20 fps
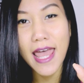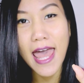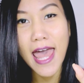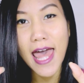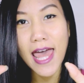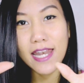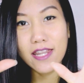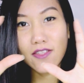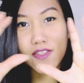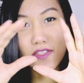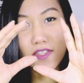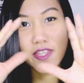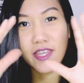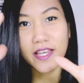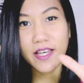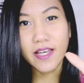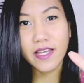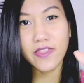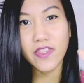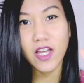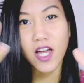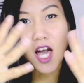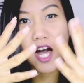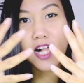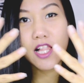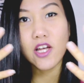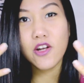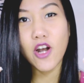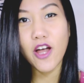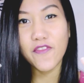and the, the
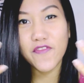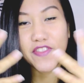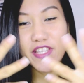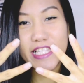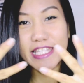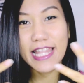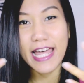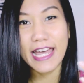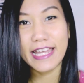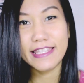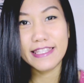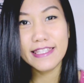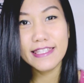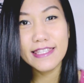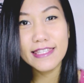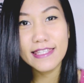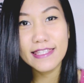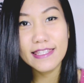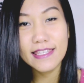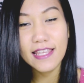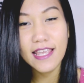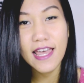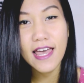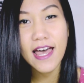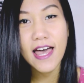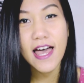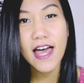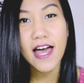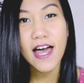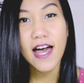color of the lens
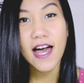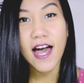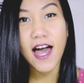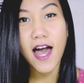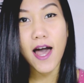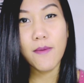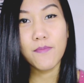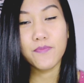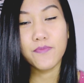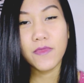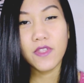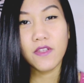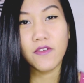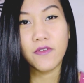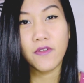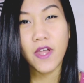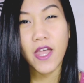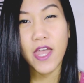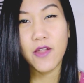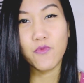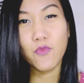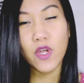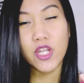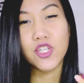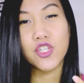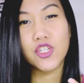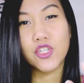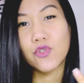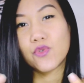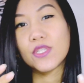um, in
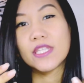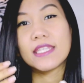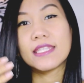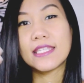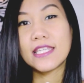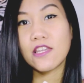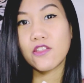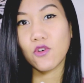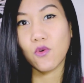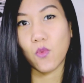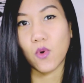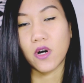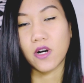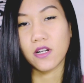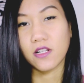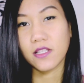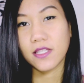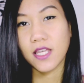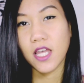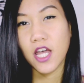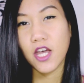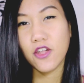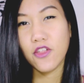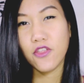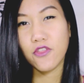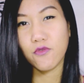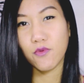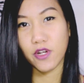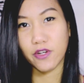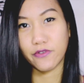which you see the world
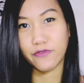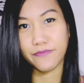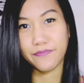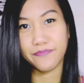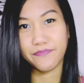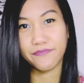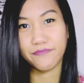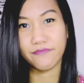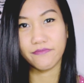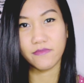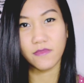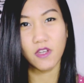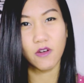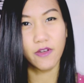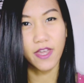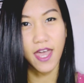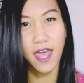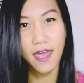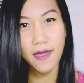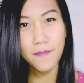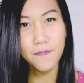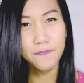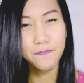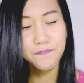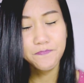through, okay?